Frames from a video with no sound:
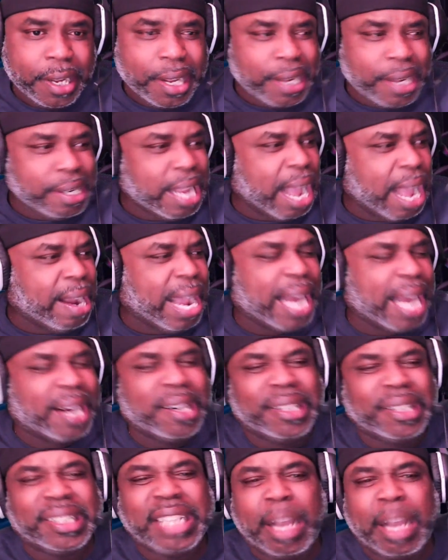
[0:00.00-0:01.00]
Y'all got to hear
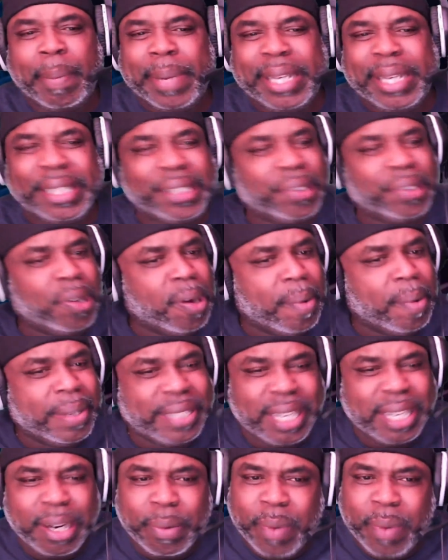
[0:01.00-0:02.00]
some of these stories in
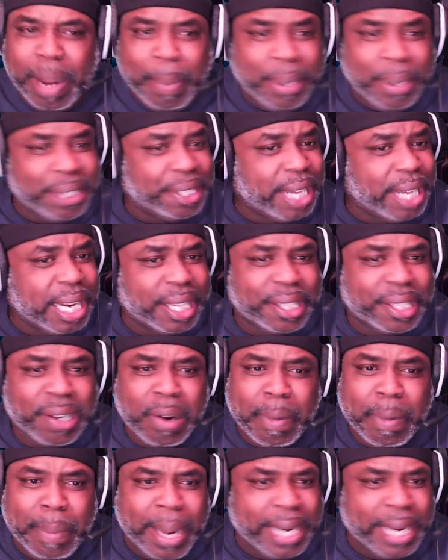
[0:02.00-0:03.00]
the women's shelter on
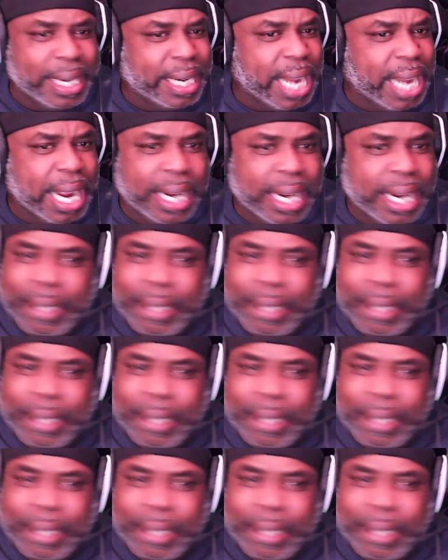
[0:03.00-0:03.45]
Monday night.